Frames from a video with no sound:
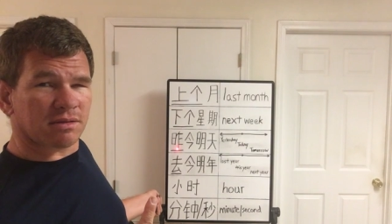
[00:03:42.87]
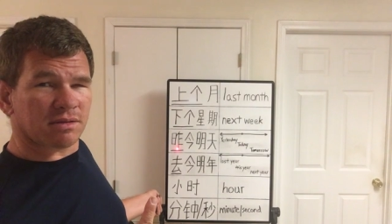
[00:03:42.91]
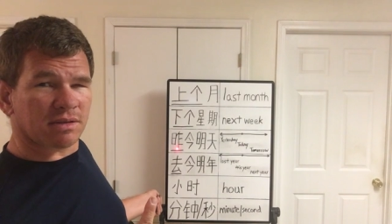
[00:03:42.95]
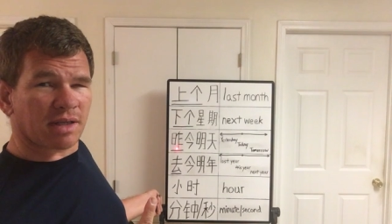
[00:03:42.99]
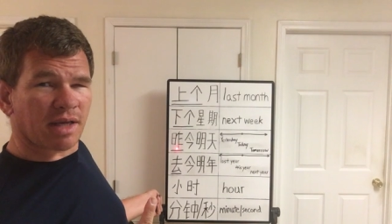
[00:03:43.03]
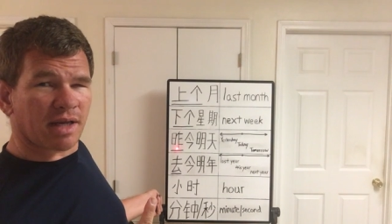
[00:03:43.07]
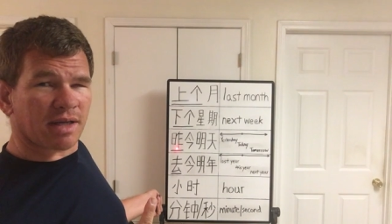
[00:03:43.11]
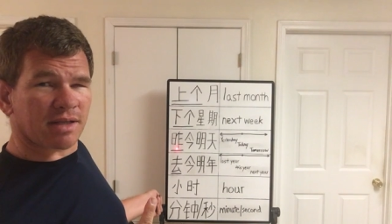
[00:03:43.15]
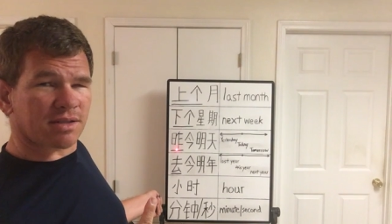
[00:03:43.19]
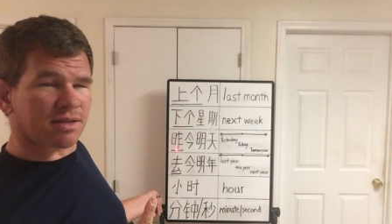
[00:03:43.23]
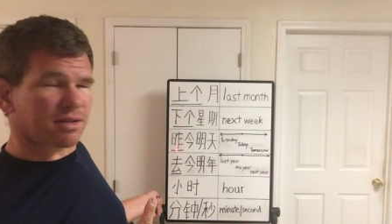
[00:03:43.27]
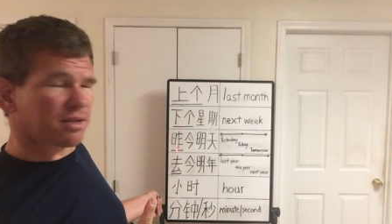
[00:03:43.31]

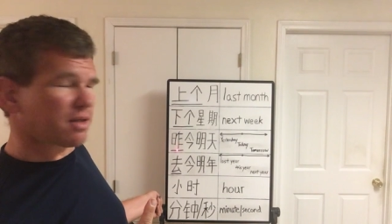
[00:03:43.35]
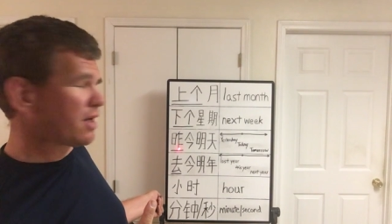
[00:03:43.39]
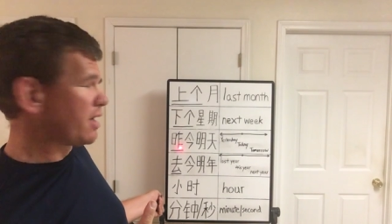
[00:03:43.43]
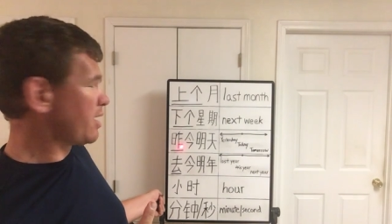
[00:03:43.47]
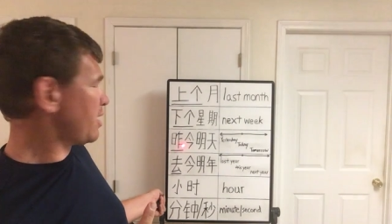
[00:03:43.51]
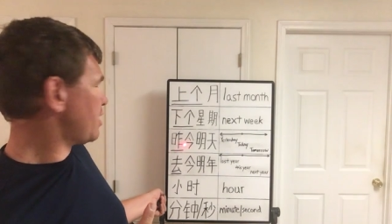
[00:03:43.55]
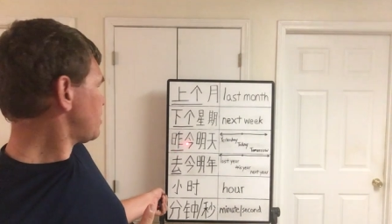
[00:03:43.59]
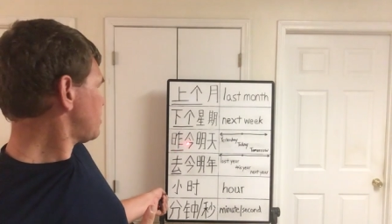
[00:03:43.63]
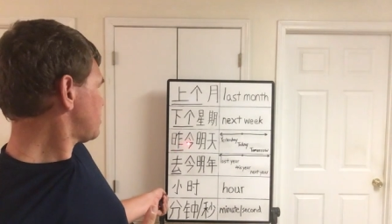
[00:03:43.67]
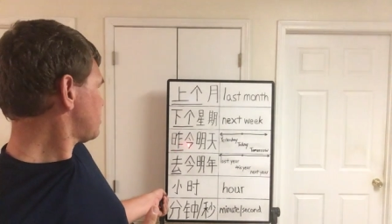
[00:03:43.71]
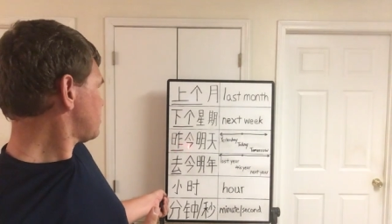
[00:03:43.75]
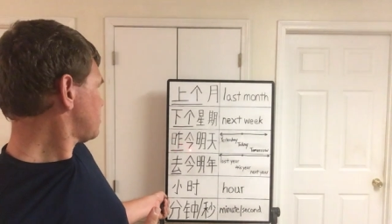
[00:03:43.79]

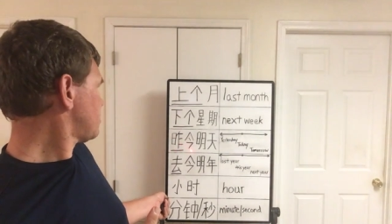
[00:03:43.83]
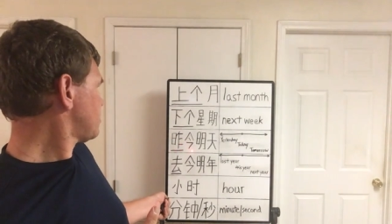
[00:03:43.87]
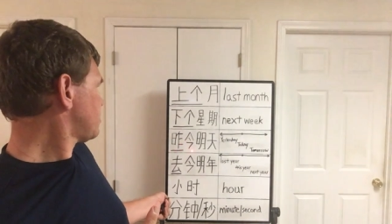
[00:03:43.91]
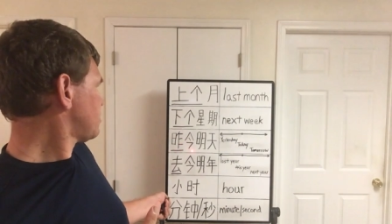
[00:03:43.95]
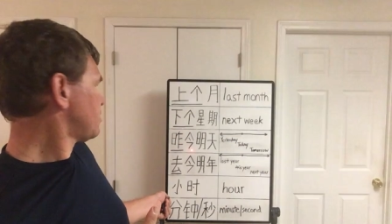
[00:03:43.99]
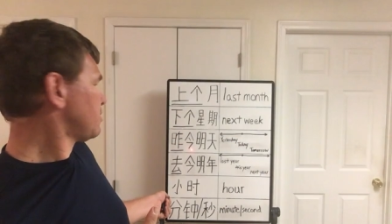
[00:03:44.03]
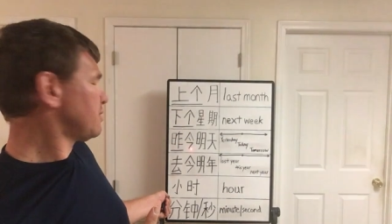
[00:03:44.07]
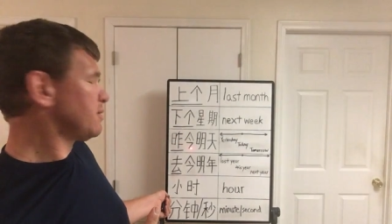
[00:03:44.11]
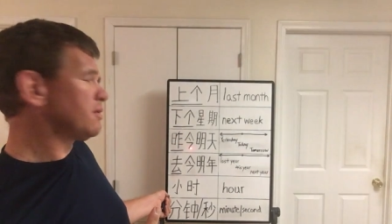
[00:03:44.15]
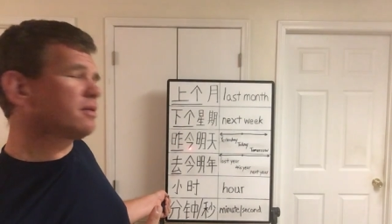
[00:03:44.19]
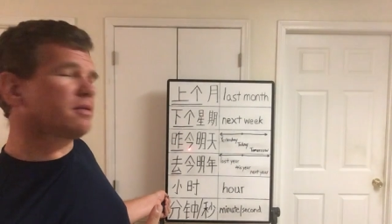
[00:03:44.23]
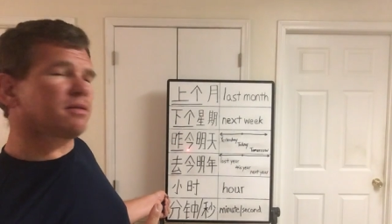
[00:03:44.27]
yesterday,
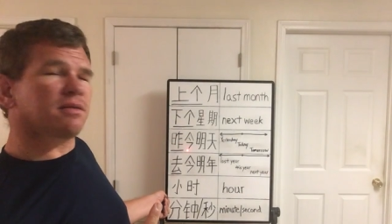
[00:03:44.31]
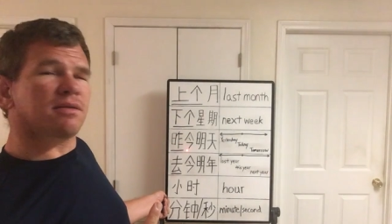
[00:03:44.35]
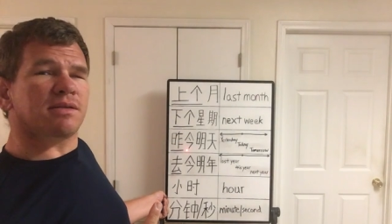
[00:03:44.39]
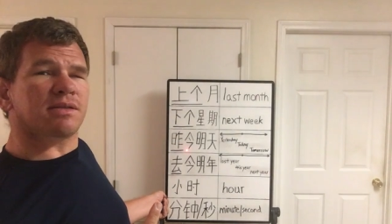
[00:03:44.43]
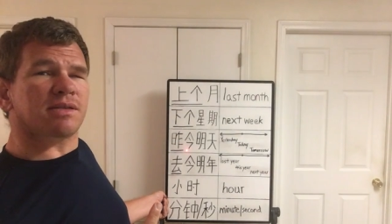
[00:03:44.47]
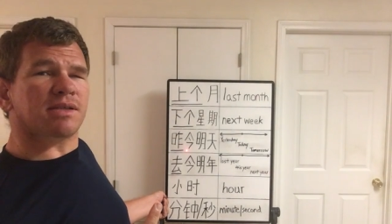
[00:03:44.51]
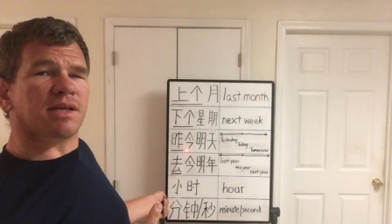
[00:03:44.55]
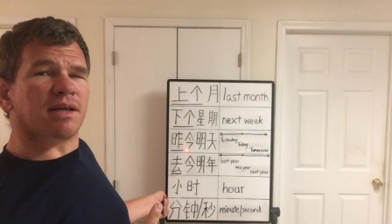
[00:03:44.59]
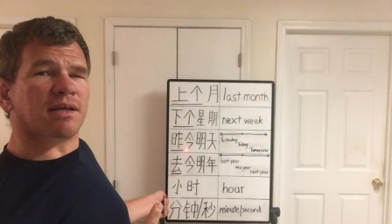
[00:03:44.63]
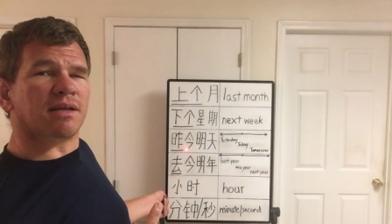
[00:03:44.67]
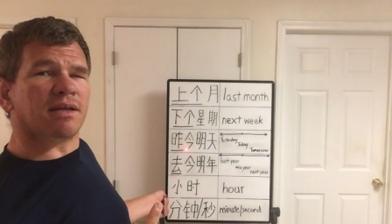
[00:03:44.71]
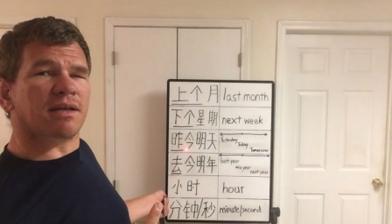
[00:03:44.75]

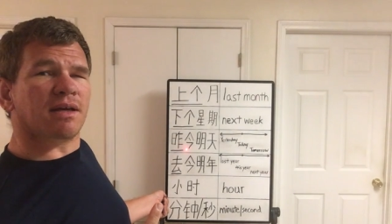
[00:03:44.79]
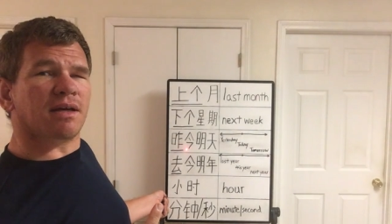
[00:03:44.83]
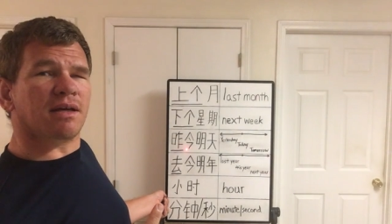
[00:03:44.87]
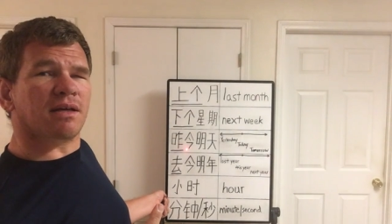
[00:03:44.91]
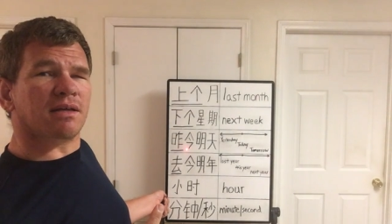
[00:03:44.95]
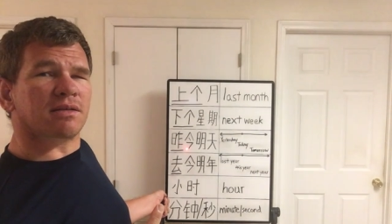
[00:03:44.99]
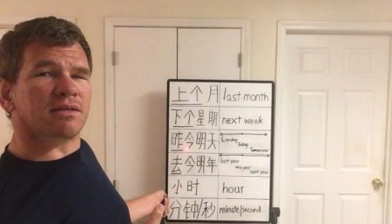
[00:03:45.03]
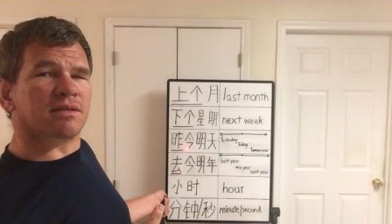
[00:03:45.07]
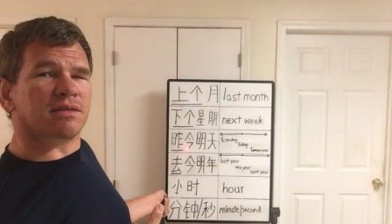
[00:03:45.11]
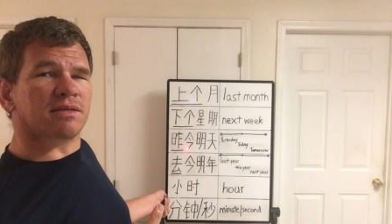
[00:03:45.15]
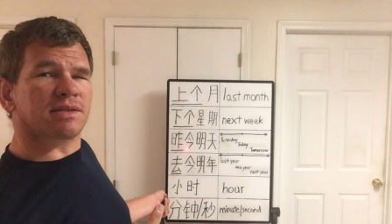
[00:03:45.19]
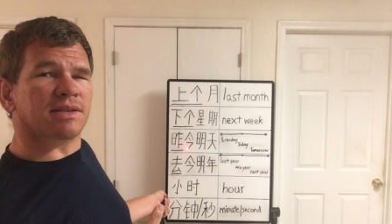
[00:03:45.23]
second
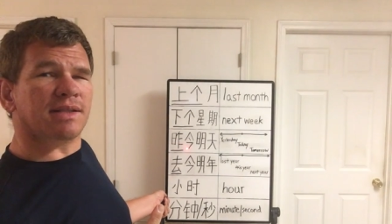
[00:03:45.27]
character